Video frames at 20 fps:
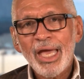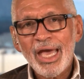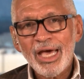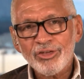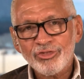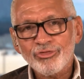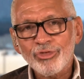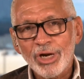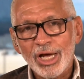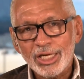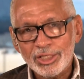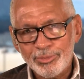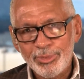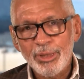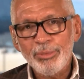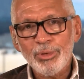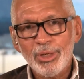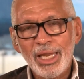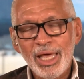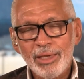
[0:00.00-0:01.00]
astronauts,
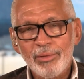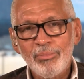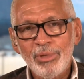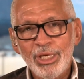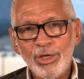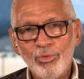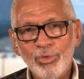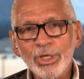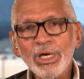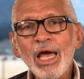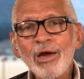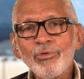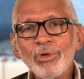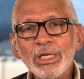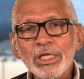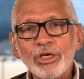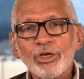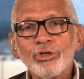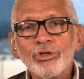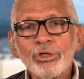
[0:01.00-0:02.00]
people like me, we're not
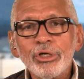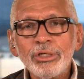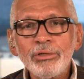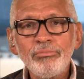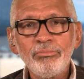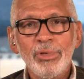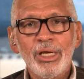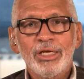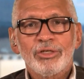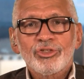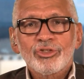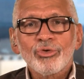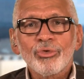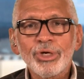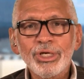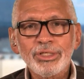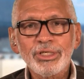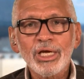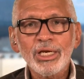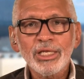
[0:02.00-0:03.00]
really good at
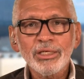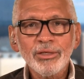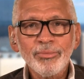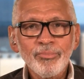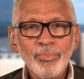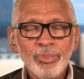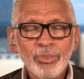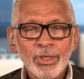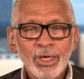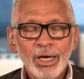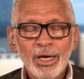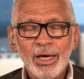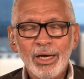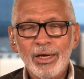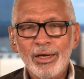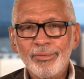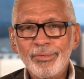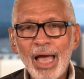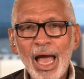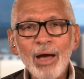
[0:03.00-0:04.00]
storytelling.
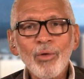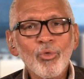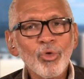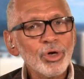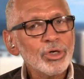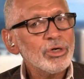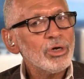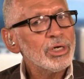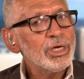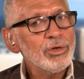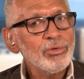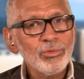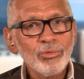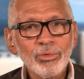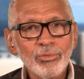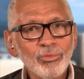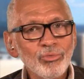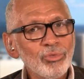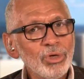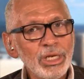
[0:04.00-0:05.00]
Um, I work on it
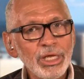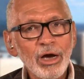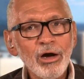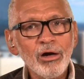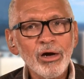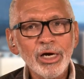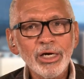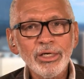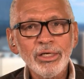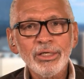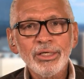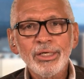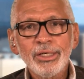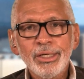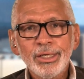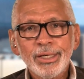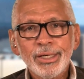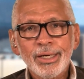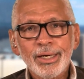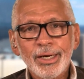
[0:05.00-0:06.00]
really hard,
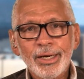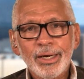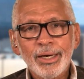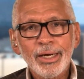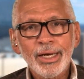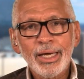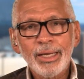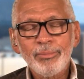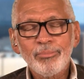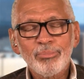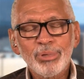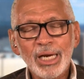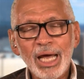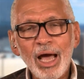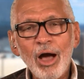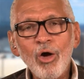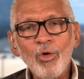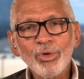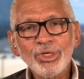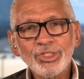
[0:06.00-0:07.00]
uh, and but
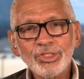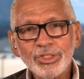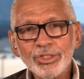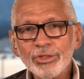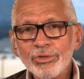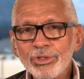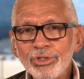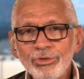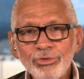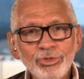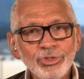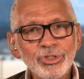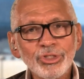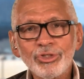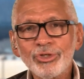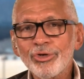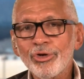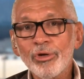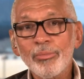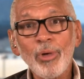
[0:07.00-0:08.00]
I always still use
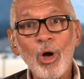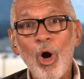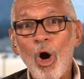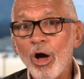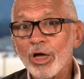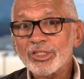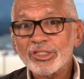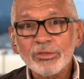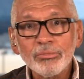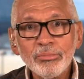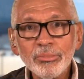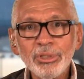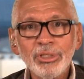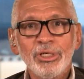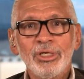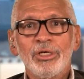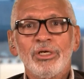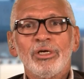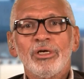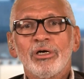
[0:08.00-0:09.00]
the term
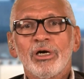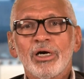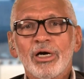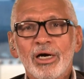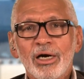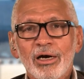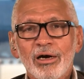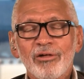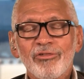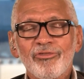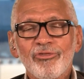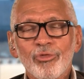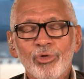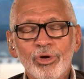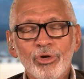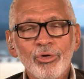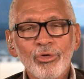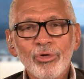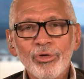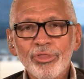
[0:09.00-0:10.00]
awesome uh,
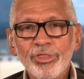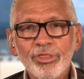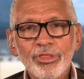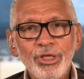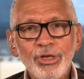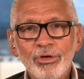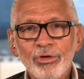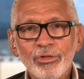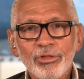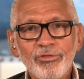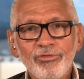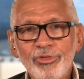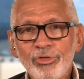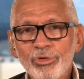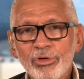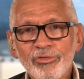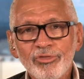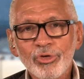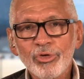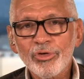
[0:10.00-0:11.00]
for Earth, you know, the
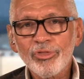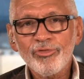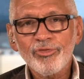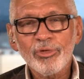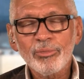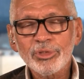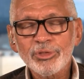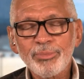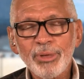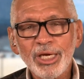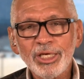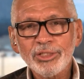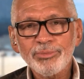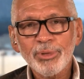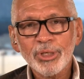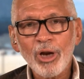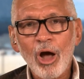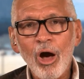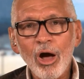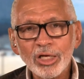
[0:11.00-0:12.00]
view of Earth from
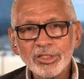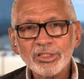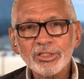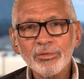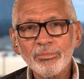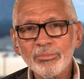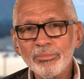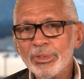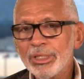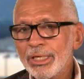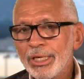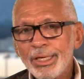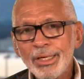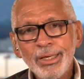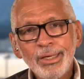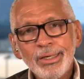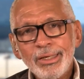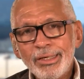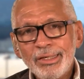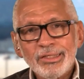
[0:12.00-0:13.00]
space. But awesome
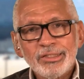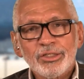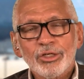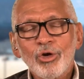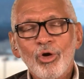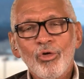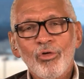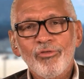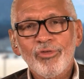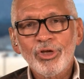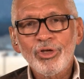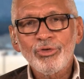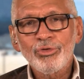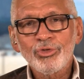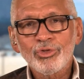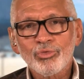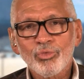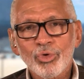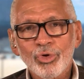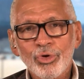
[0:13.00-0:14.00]
is an
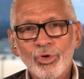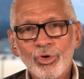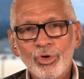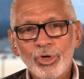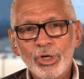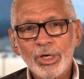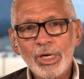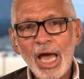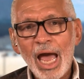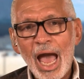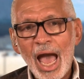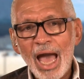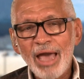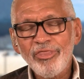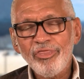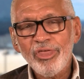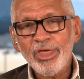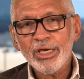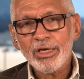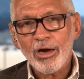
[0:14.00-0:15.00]
overused word.
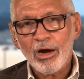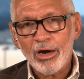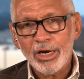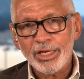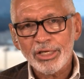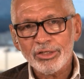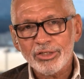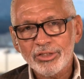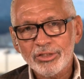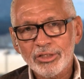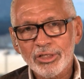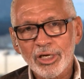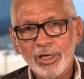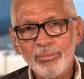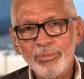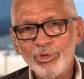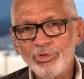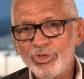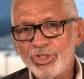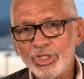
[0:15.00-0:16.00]
I think artists,
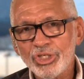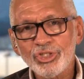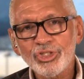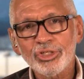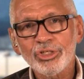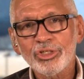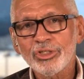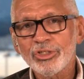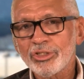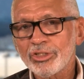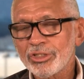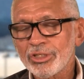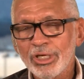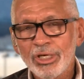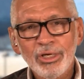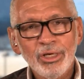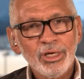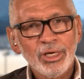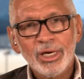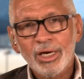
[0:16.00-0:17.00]
uh, musicians,
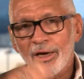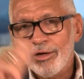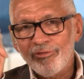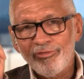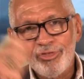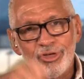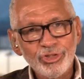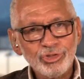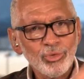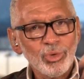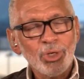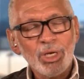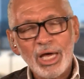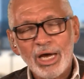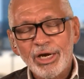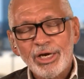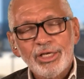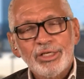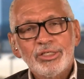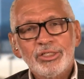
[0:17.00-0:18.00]
uh, visual
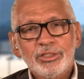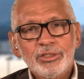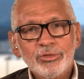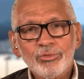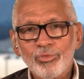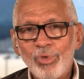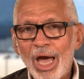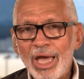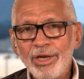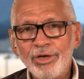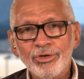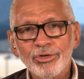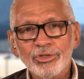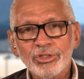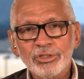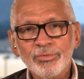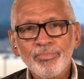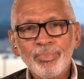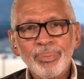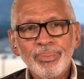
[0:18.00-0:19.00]
artists,
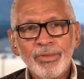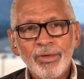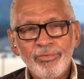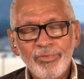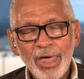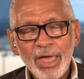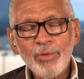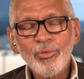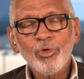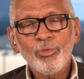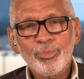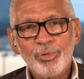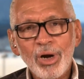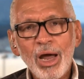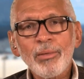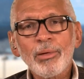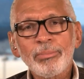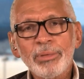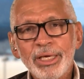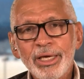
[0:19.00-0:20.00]
writers, they will
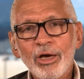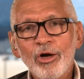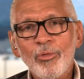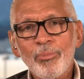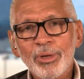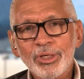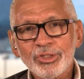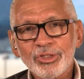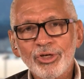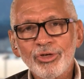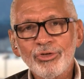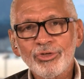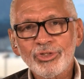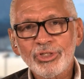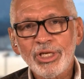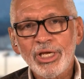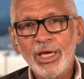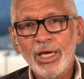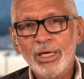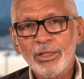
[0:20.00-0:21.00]
probably help us
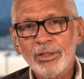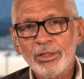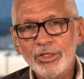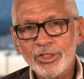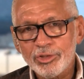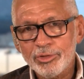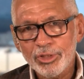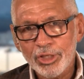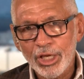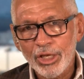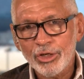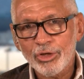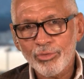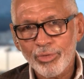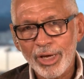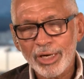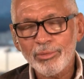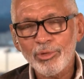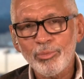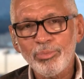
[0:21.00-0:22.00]
understand this
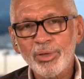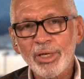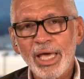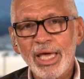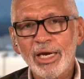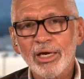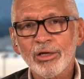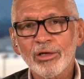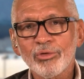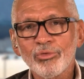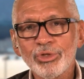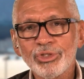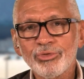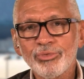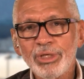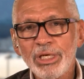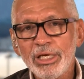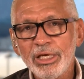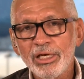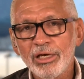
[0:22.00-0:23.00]
incredible planet on
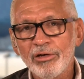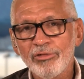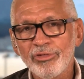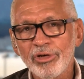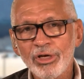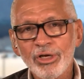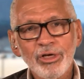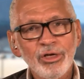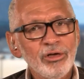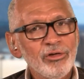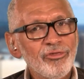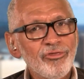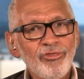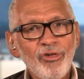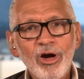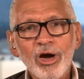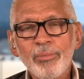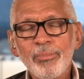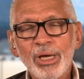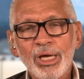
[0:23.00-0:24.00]
which we live
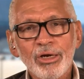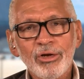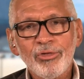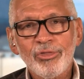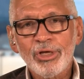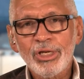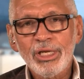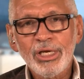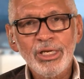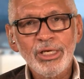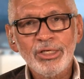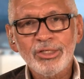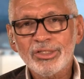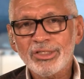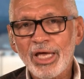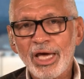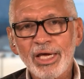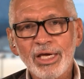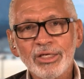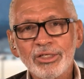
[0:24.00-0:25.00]
far better than any
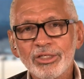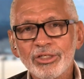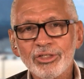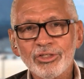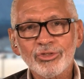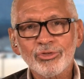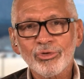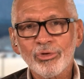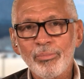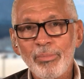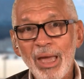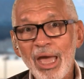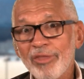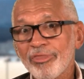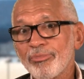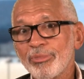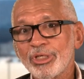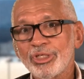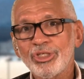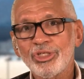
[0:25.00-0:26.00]
scientist or
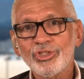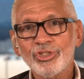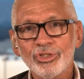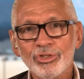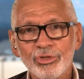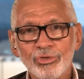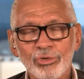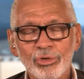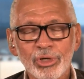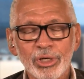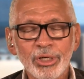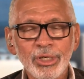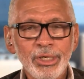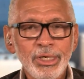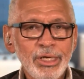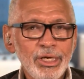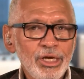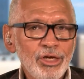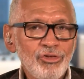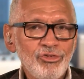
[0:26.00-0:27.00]
mathematician or
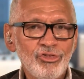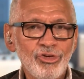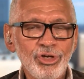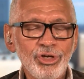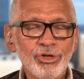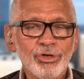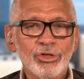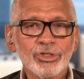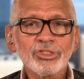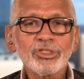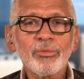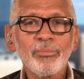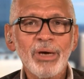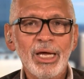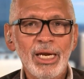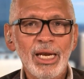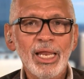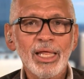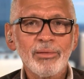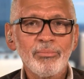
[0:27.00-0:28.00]
engineer or
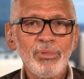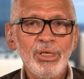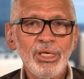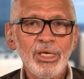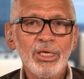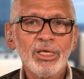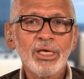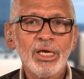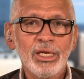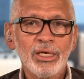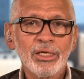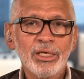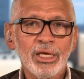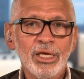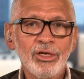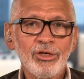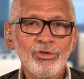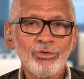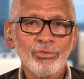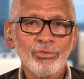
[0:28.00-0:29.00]
somebody like me can, can